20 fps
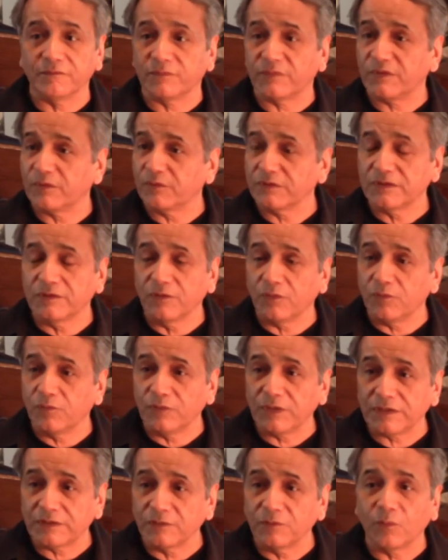there was no
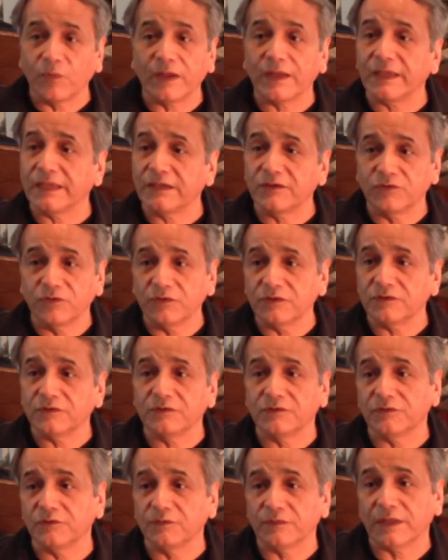reason why I
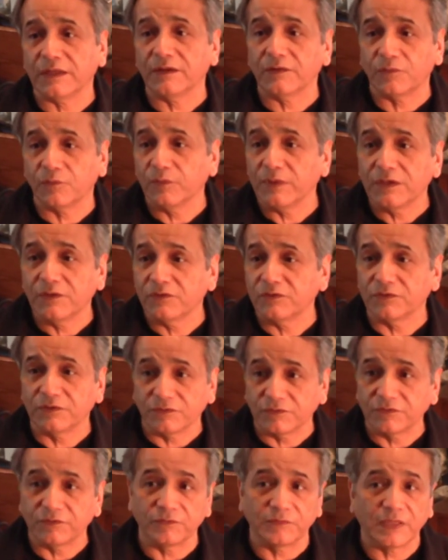couldn't do that, or we
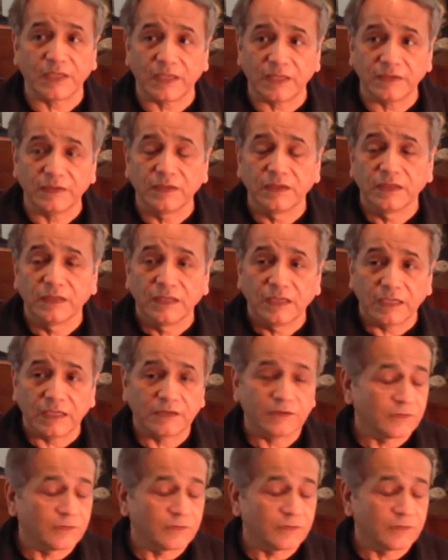couldn't do that, and